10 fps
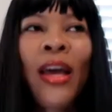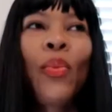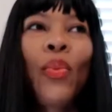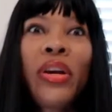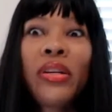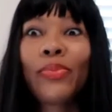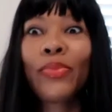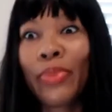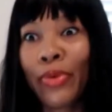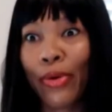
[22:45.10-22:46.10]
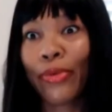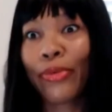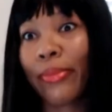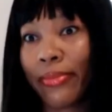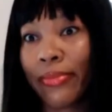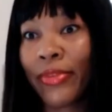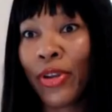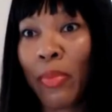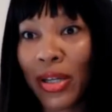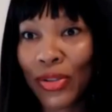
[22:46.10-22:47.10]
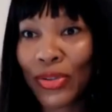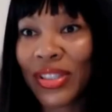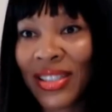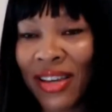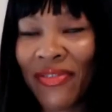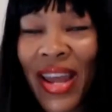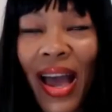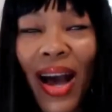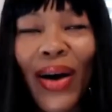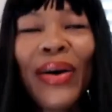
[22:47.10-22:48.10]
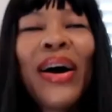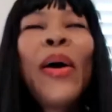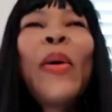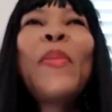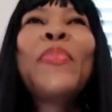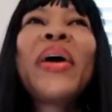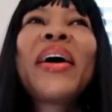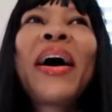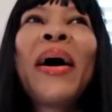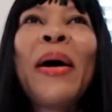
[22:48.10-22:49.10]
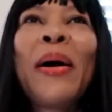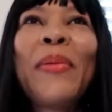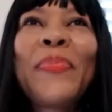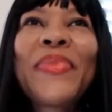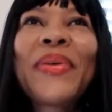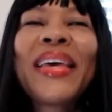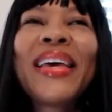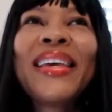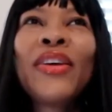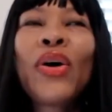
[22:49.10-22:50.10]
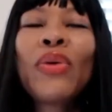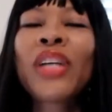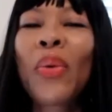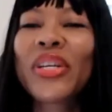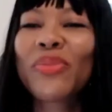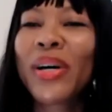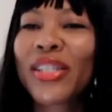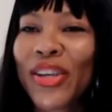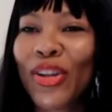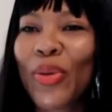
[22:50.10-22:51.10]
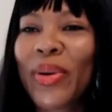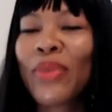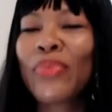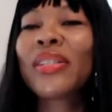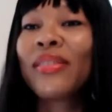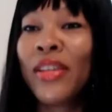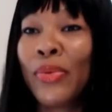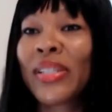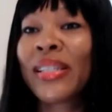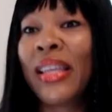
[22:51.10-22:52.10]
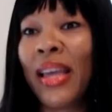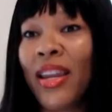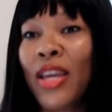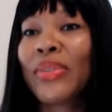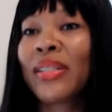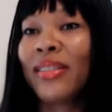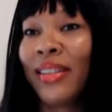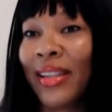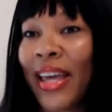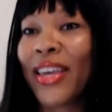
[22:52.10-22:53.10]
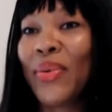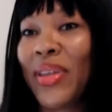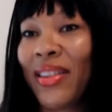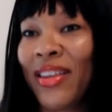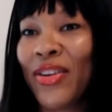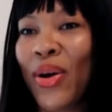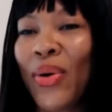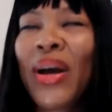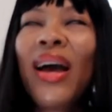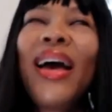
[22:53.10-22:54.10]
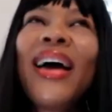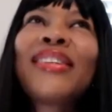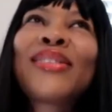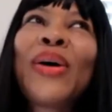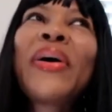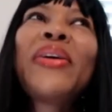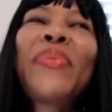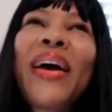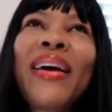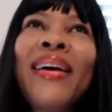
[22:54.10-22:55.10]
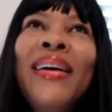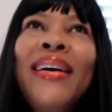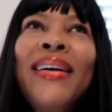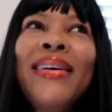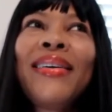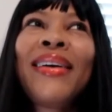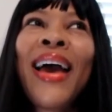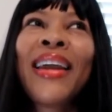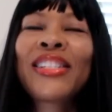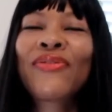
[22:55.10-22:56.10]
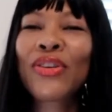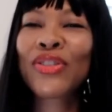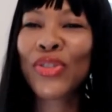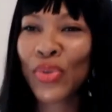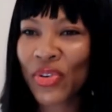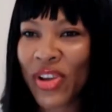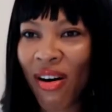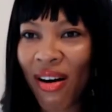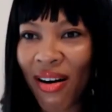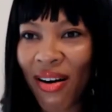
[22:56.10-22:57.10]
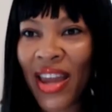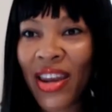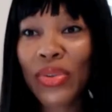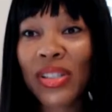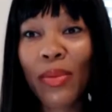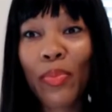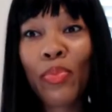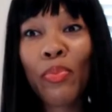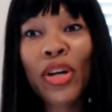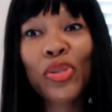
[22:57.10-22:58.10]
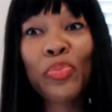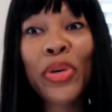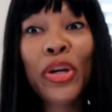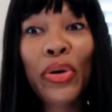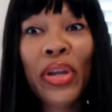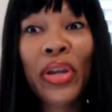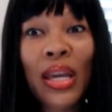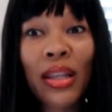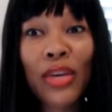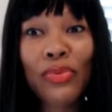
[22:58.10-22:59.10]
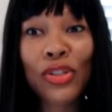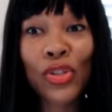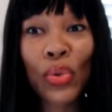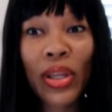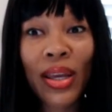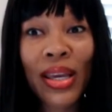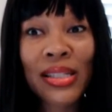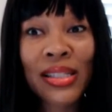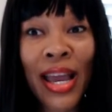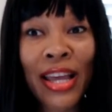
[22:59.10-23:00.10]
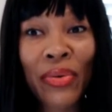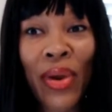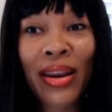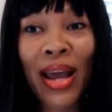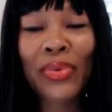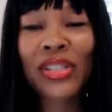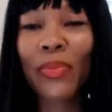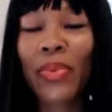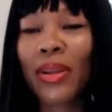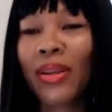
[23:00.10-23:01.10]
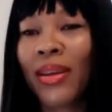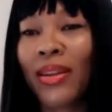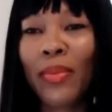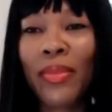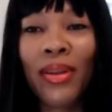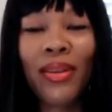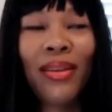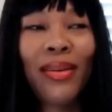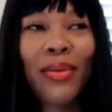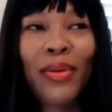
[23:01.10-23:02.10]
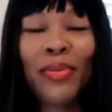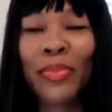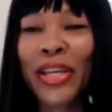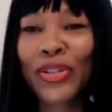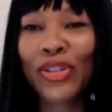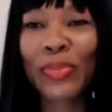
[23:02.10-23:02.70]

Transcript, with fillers: well, he's put on some your muscles and stuff now, but um, you know, he was always muscular, but he was he was thin, he was lanky with it, you know. Mm. And so anyway, he had his first duel, y'all, and it was a much bigger kid that he was dueling against in eighth grade. And I was up in the in the in the bleachers